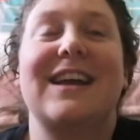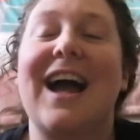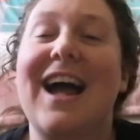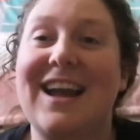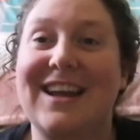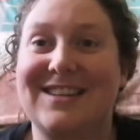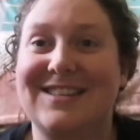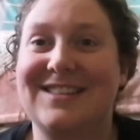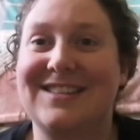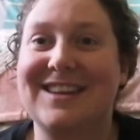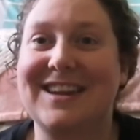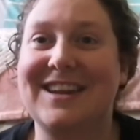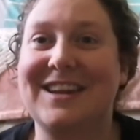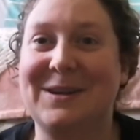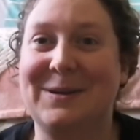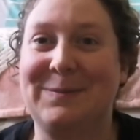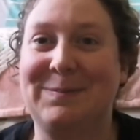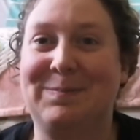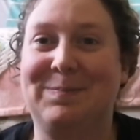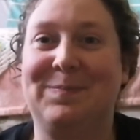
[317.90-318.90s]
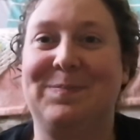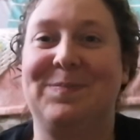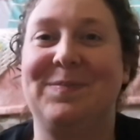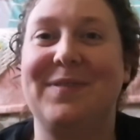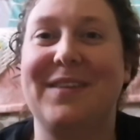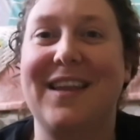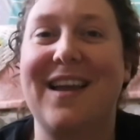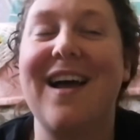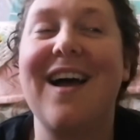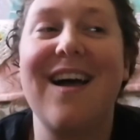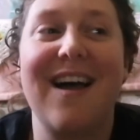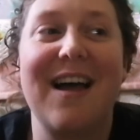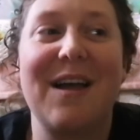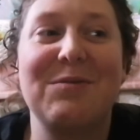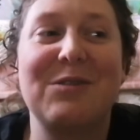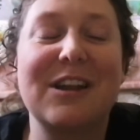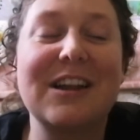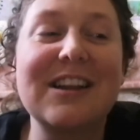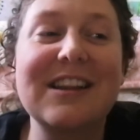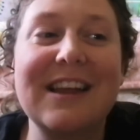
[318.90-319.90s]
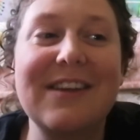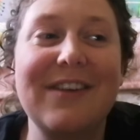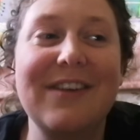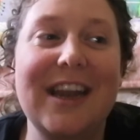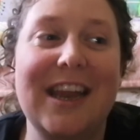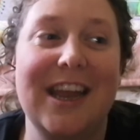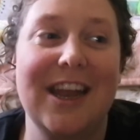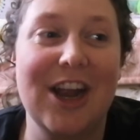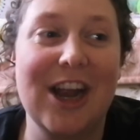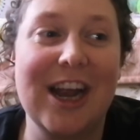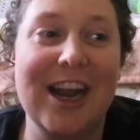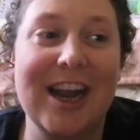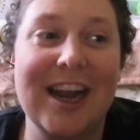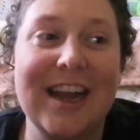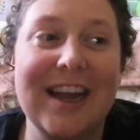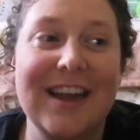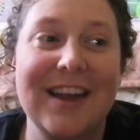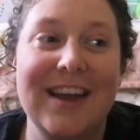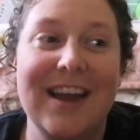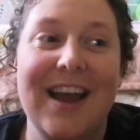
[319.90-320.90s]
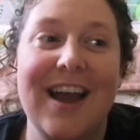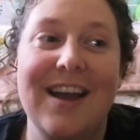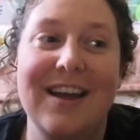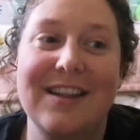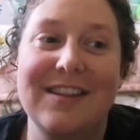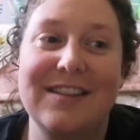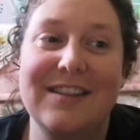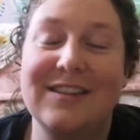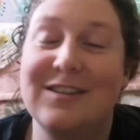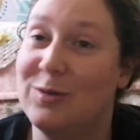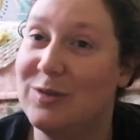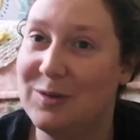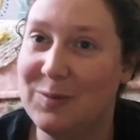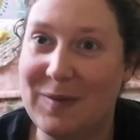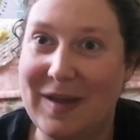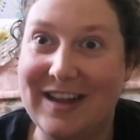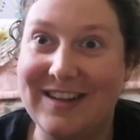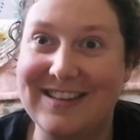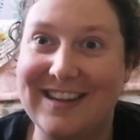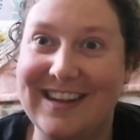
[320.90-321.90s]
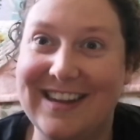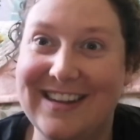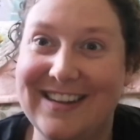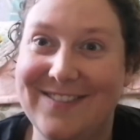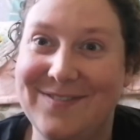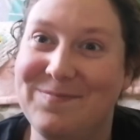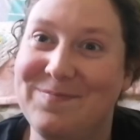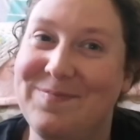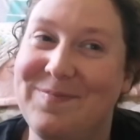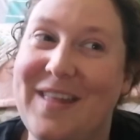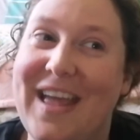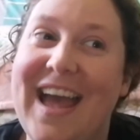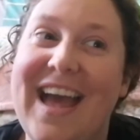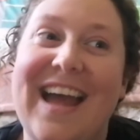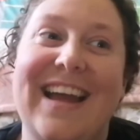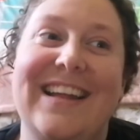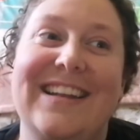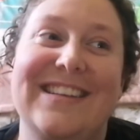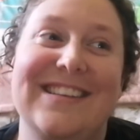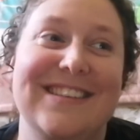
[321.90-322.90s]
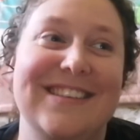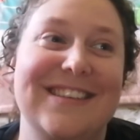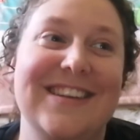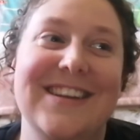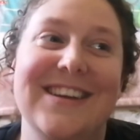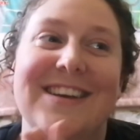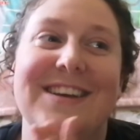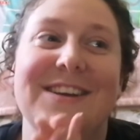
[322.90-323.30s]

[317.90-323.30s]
Guys, I'm going to leave it here. This was amazing. And